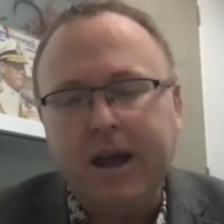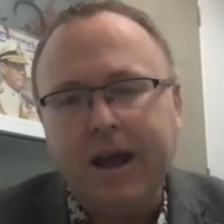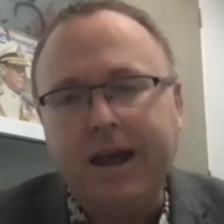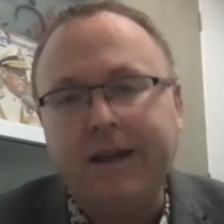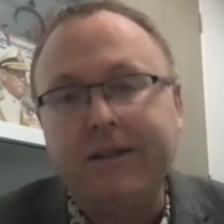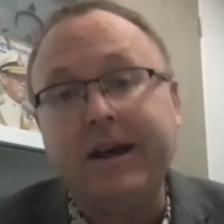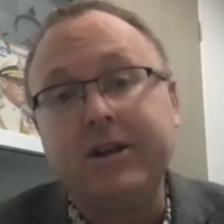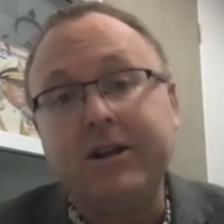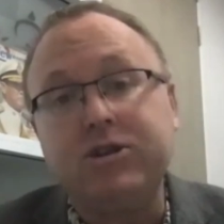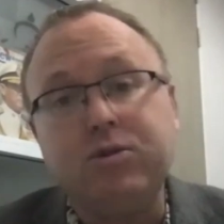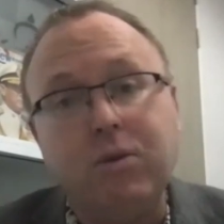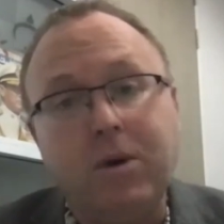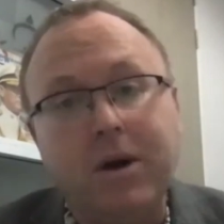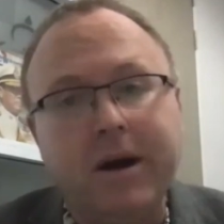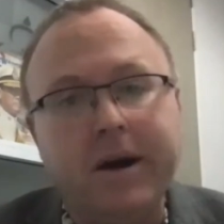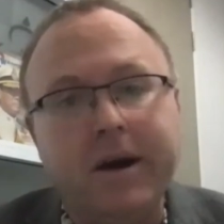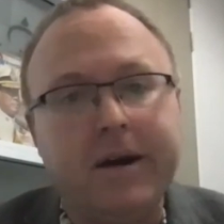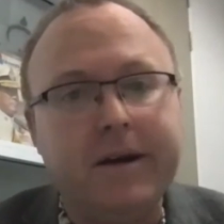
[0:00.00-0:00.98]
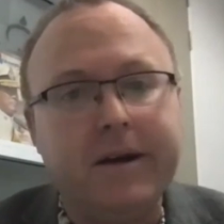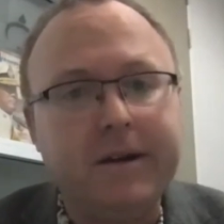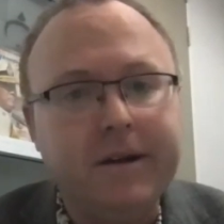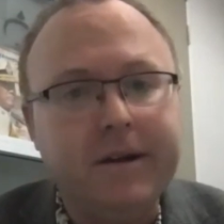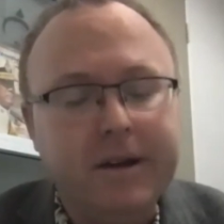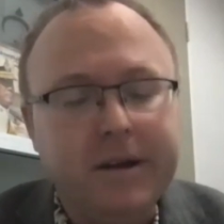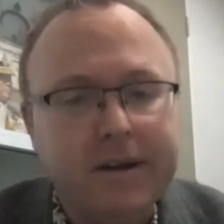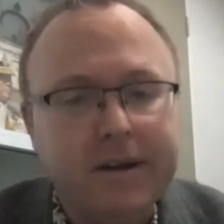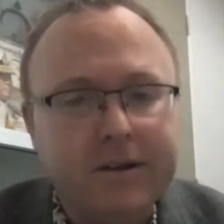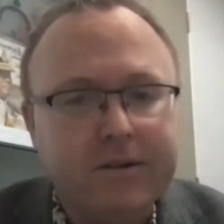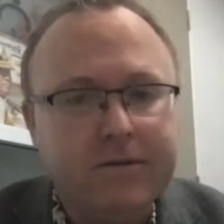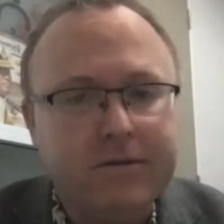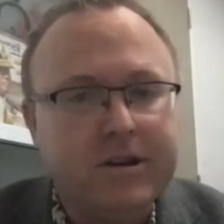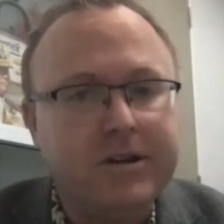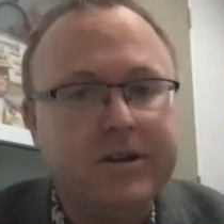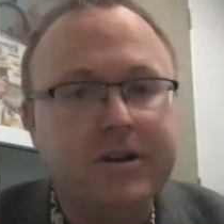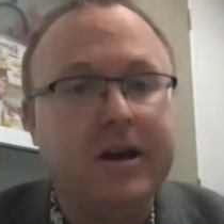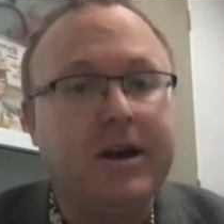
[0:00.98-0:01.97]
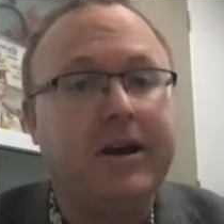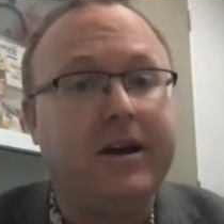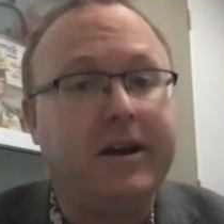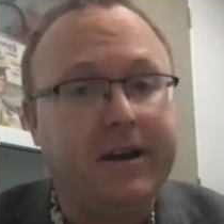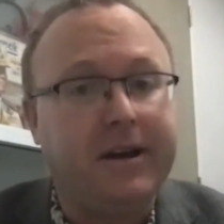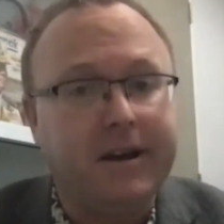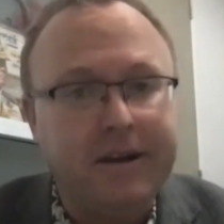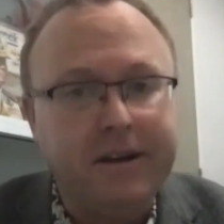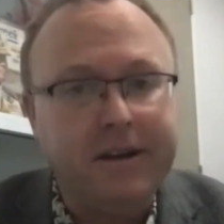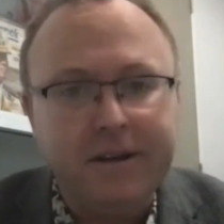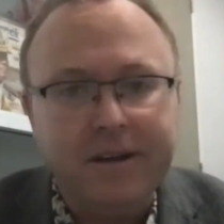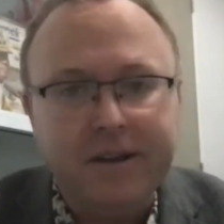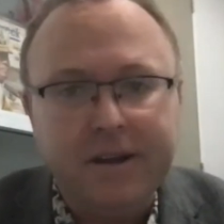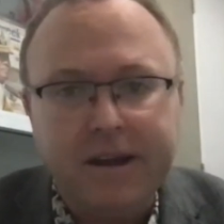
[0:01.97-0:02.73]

And that's why today,